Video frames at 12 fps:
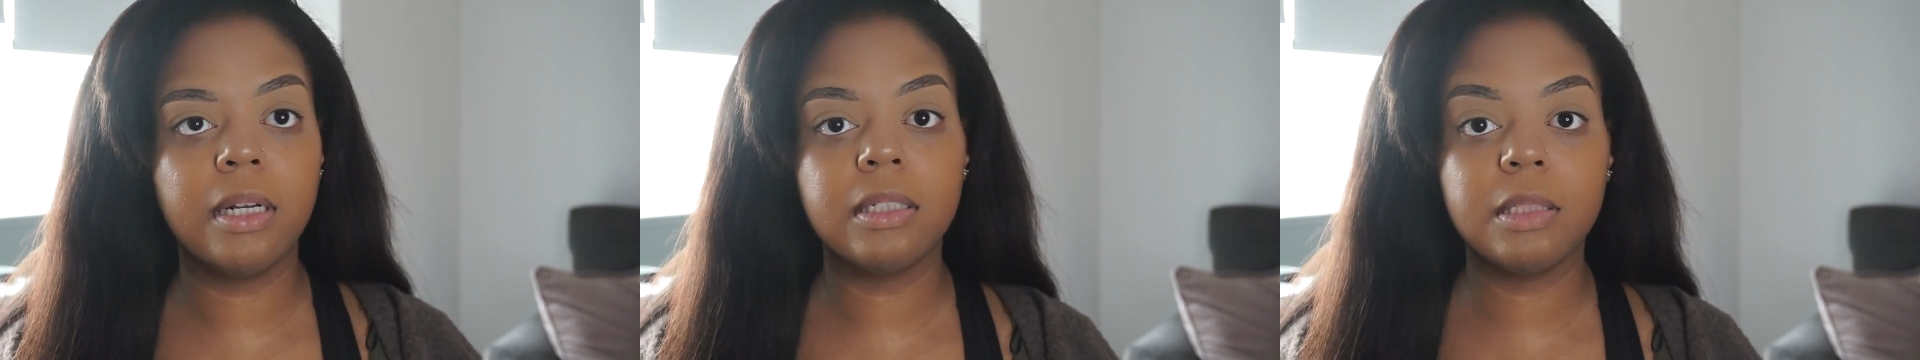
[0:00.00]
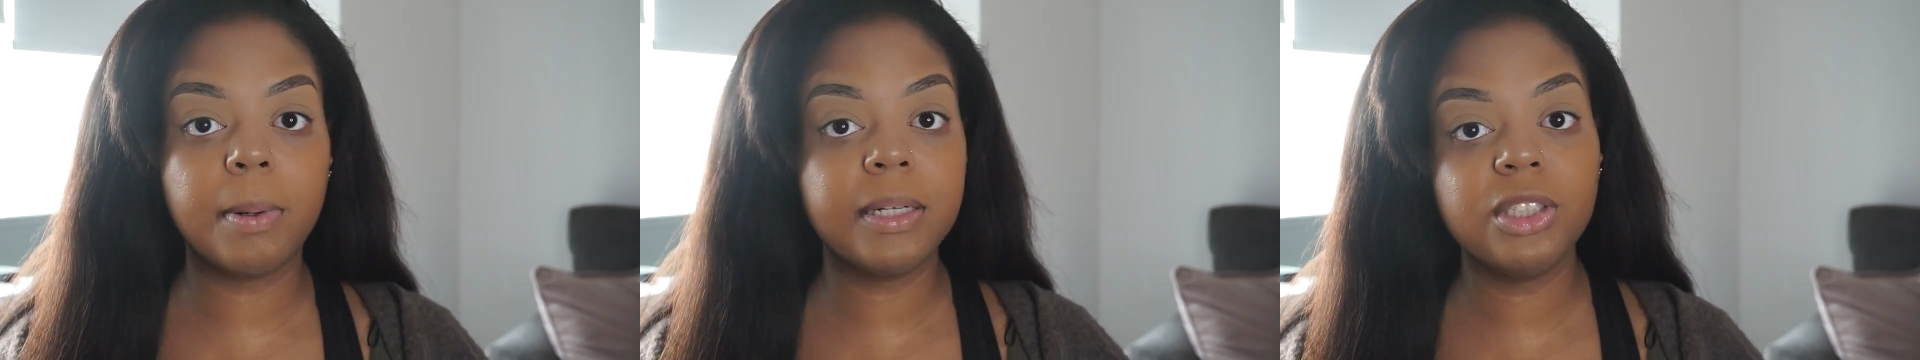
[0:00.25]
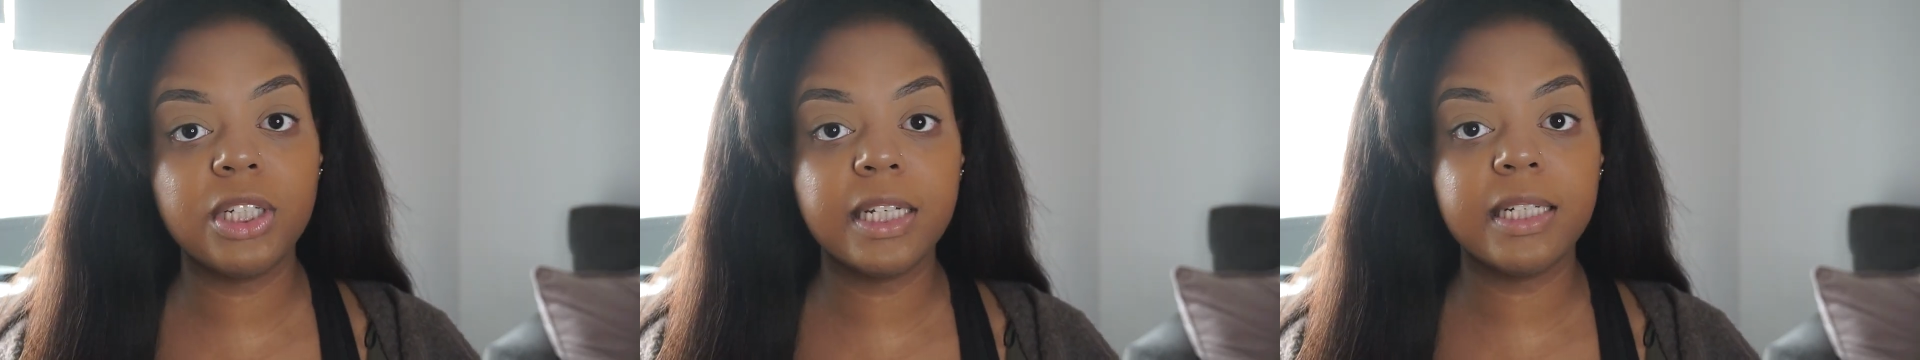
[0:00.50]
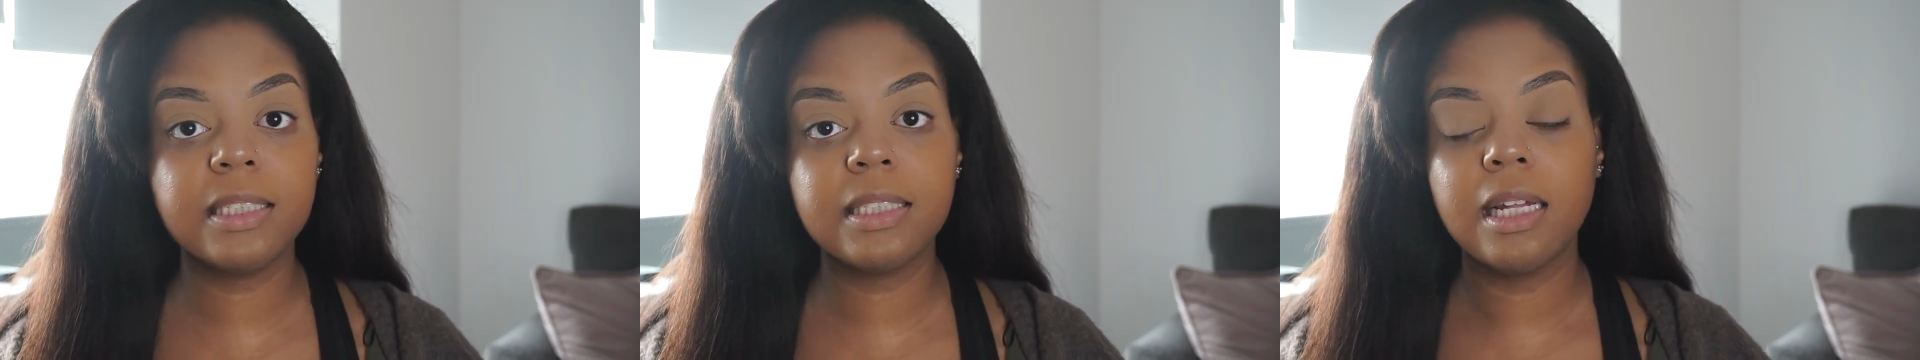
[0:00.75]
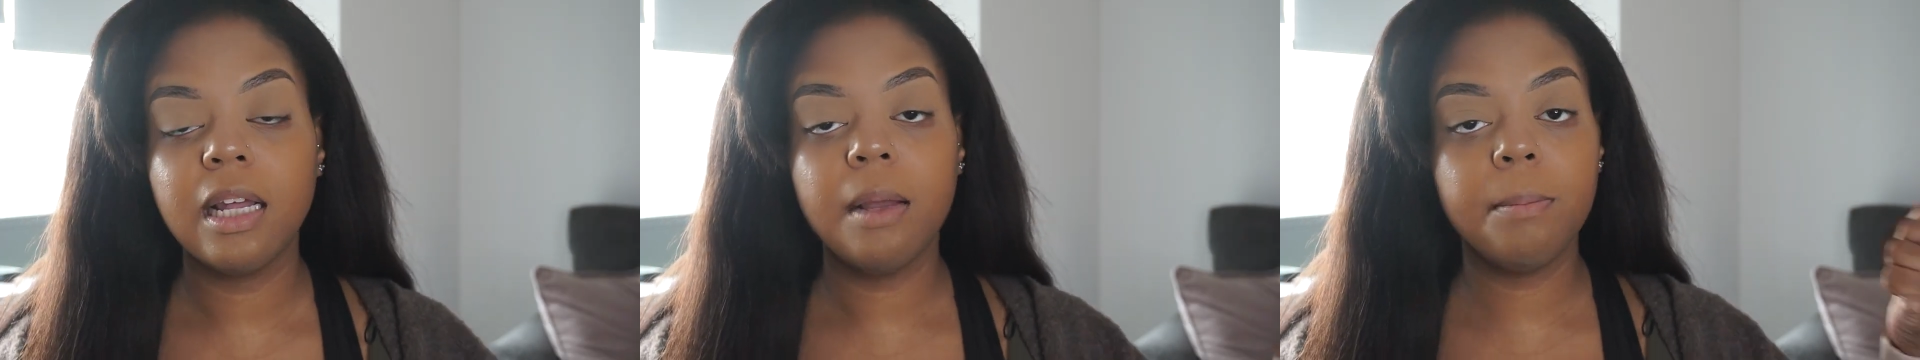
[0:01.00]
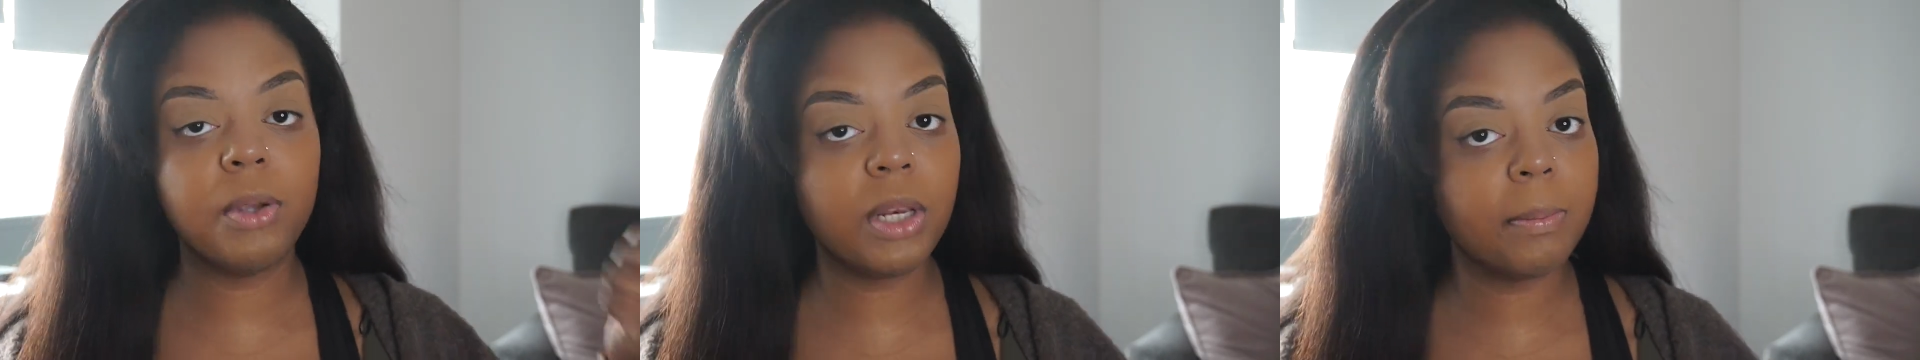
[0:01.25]
sponges,
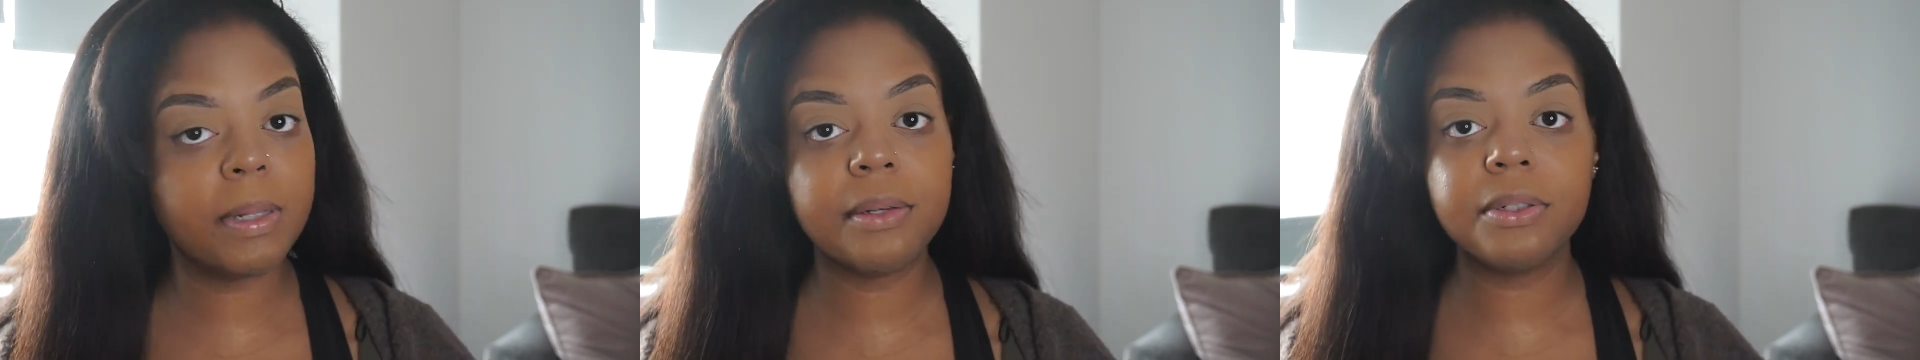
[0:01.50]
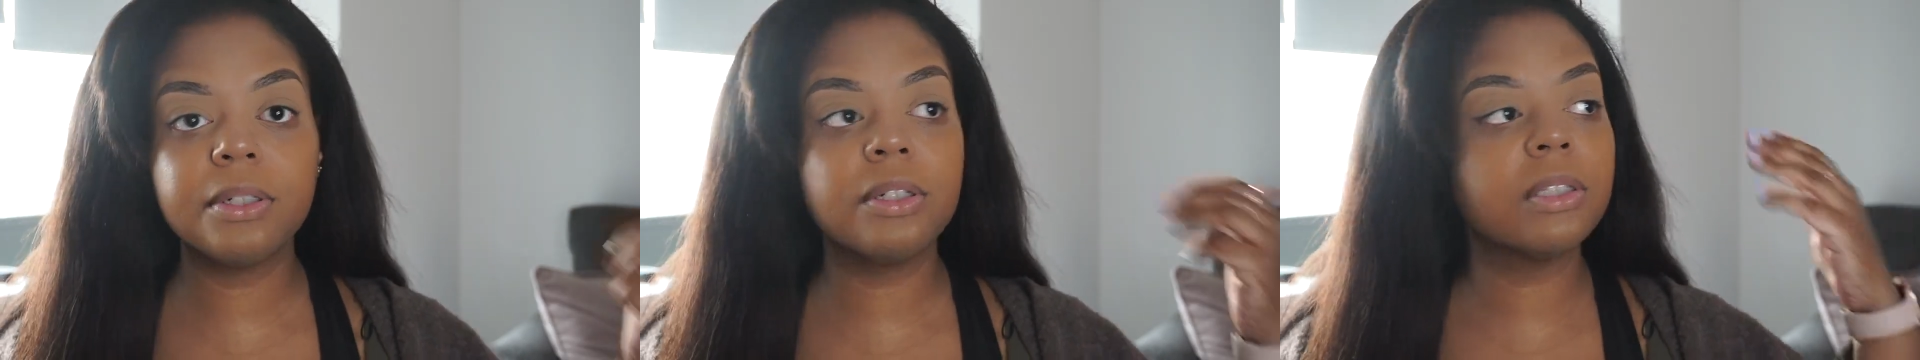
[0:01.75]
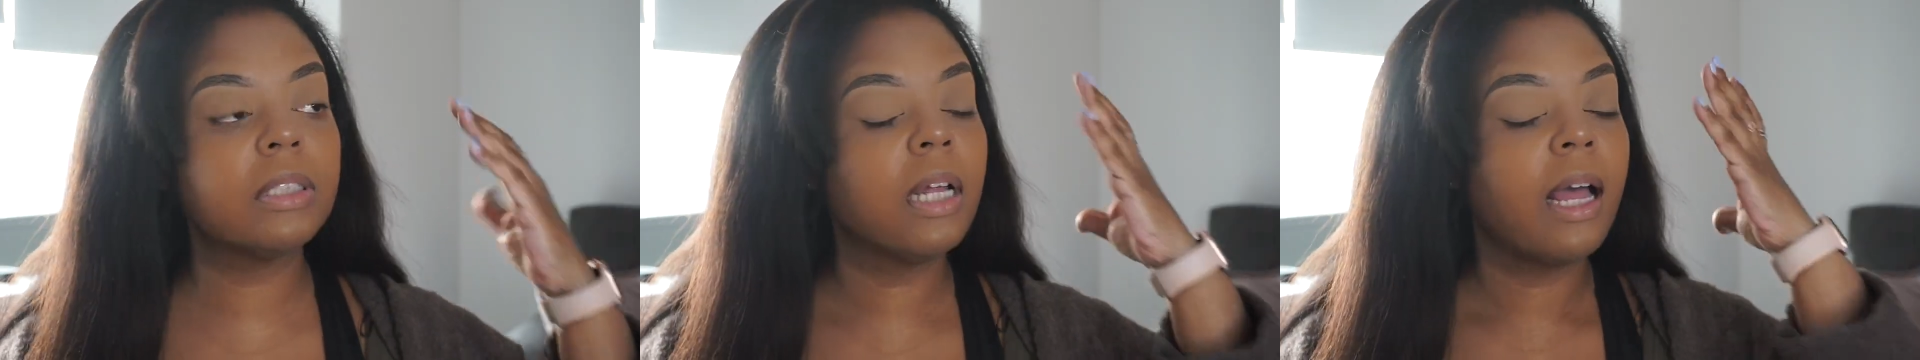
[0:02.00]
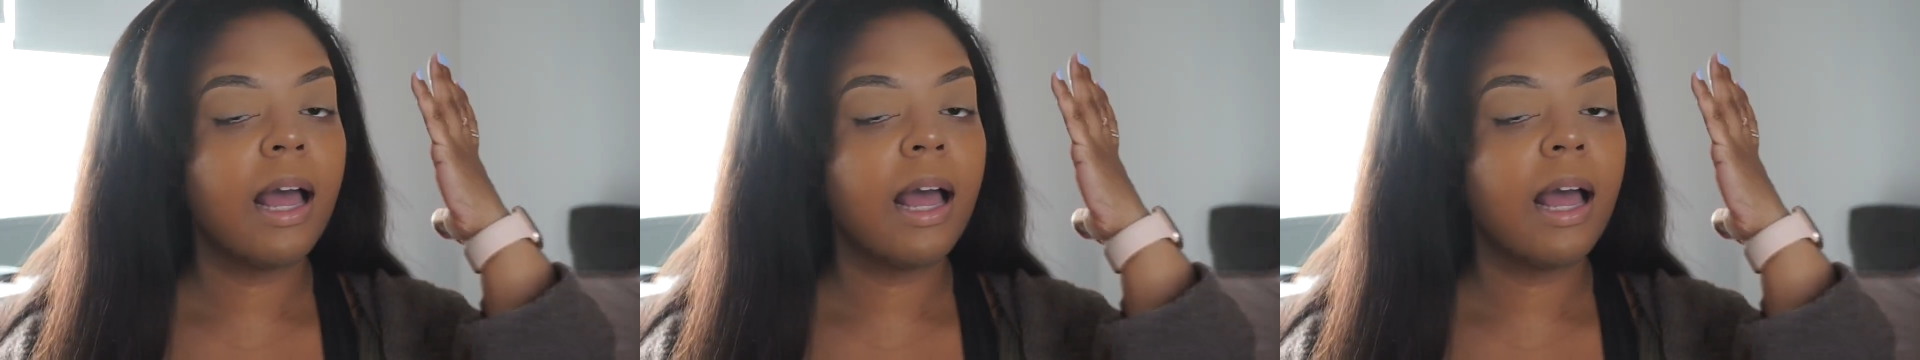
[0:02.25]
beauty blenders.